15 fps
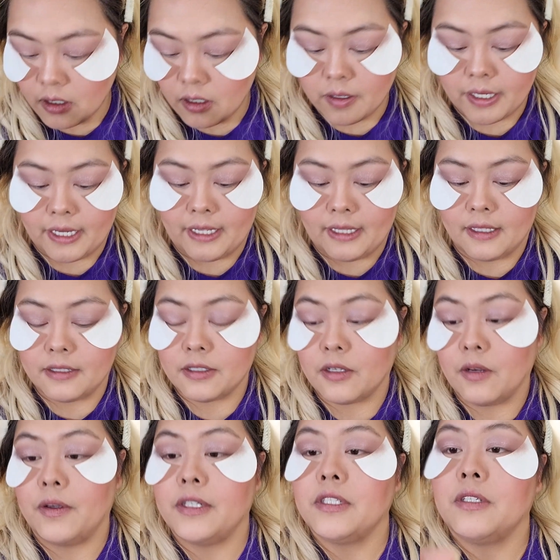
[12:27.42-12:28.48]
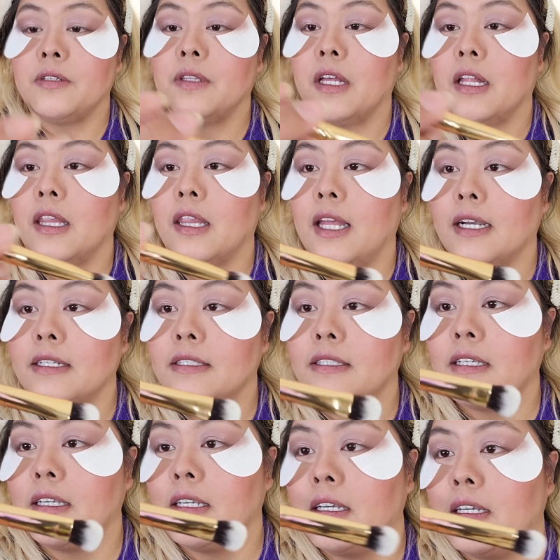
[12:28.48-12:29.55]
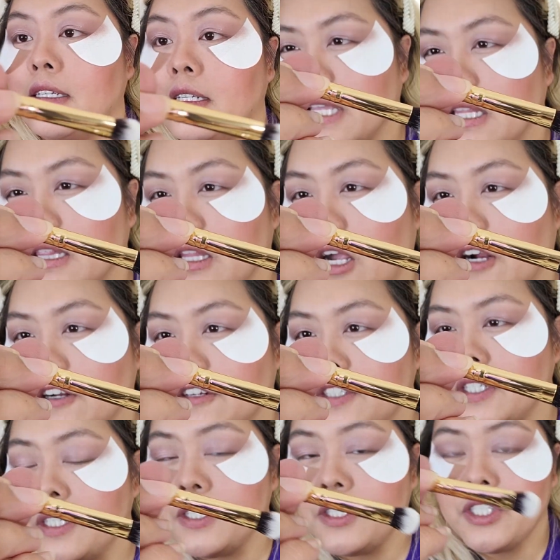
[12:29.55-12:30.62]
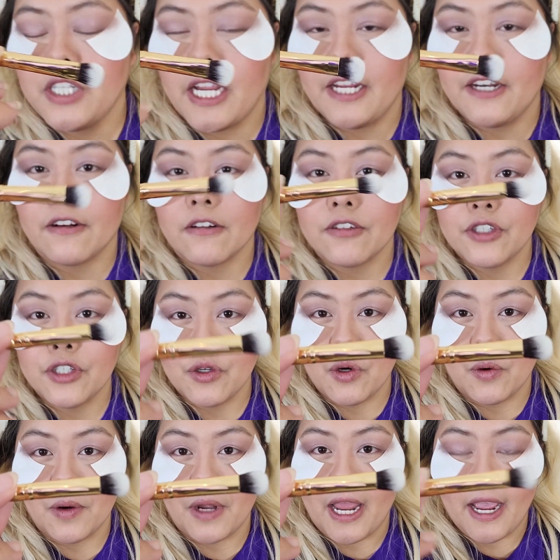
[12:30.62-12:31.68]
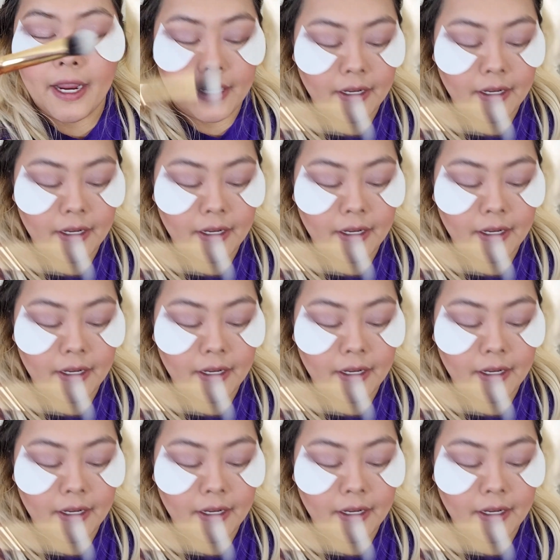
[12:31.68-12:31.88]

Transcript: Okay, let's go into the Luxie Large Shader 209.